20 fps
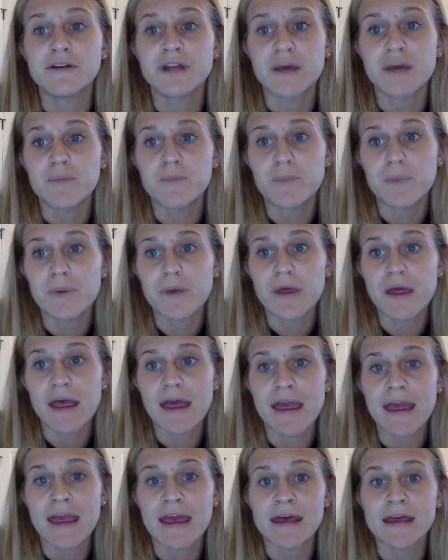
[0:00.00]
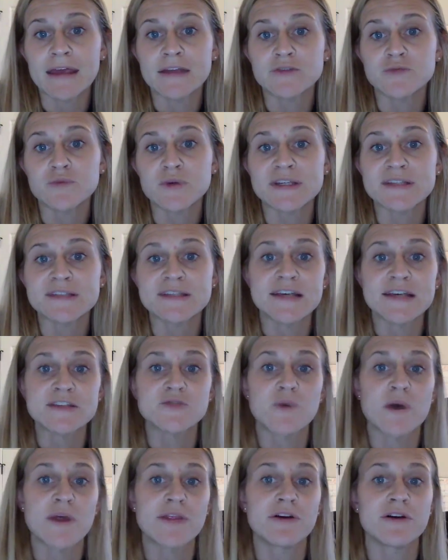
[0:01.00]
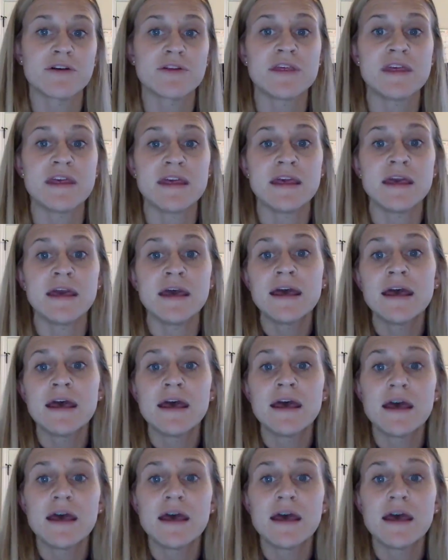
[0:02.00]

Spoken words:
up and we assessed whether the